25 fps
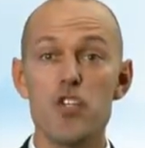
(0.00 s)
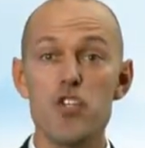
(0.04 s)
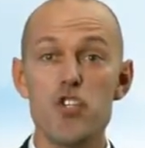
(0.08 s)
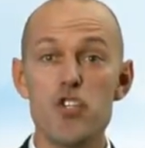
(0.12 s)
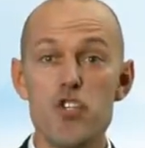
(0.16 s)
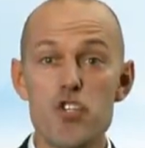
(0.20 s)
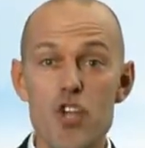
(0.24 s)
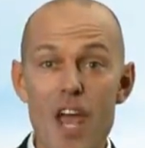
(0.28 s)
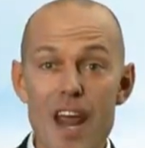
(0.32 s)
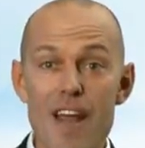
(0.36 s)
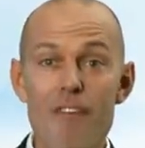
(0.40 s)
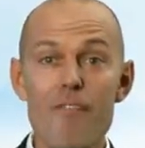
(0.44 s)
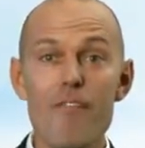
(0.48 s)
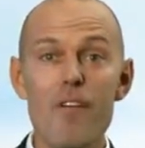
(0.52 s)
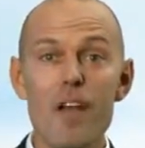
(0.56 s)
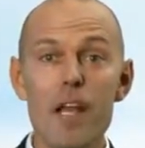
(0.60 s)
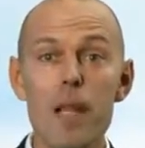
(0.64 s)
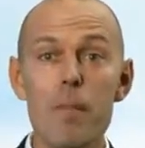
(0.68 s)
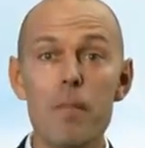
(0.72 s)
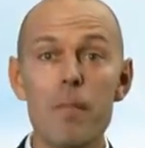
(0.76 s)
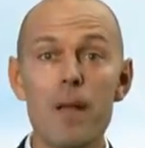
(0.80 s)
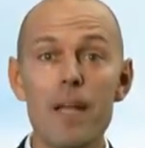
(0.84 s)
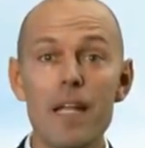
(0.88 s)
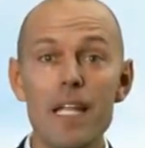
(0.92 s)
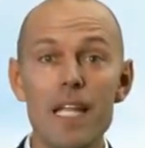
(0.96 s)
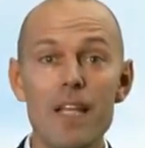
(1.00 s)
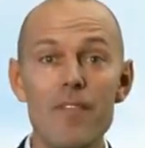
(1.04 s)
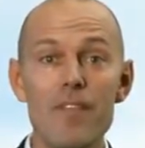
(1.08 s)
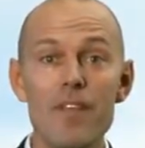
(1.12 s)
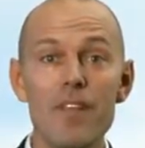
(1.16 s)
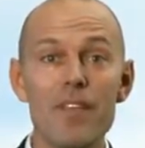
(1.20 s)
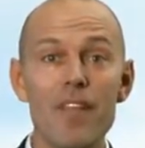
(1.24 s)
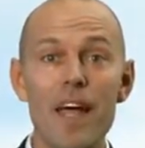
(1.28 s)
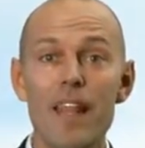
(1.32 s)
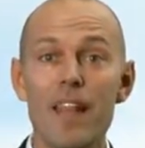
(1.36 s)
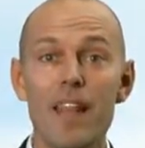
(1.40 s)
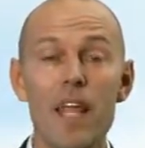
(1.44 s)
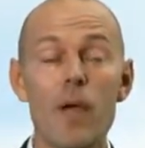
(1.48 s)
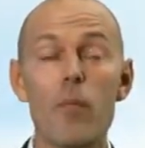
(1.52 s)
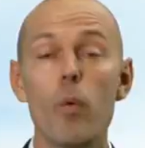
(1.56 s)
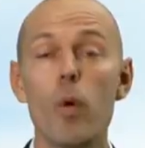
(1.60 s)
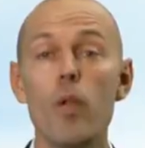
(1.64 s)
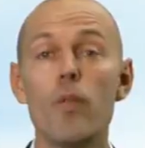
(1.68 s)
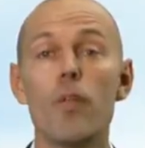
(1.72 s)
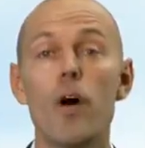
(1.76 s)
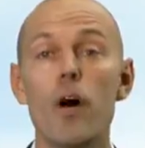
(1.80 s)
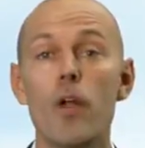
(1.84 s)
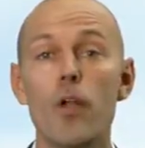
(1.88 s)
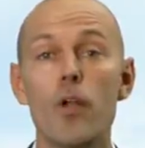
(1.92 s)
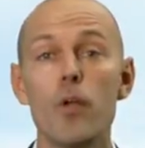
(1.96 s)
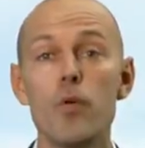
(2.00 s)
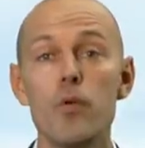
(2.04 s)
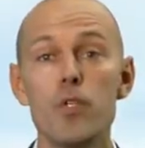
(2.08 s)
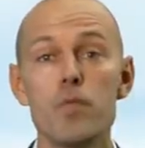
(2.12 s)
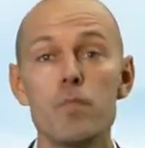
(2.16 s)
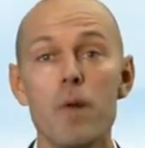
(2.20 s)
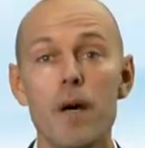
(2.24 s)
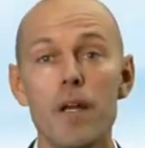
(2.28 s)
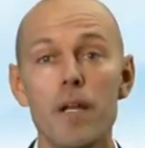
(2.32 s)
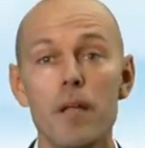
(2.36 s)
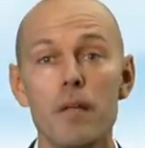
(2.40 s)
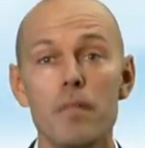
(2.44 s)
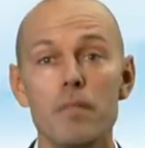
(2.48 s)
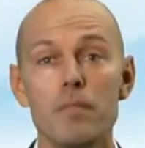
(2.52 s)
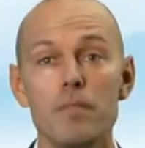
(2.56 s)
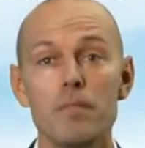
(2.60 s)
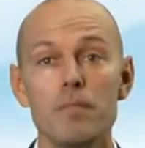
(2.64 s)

generally believing that they will not lose money.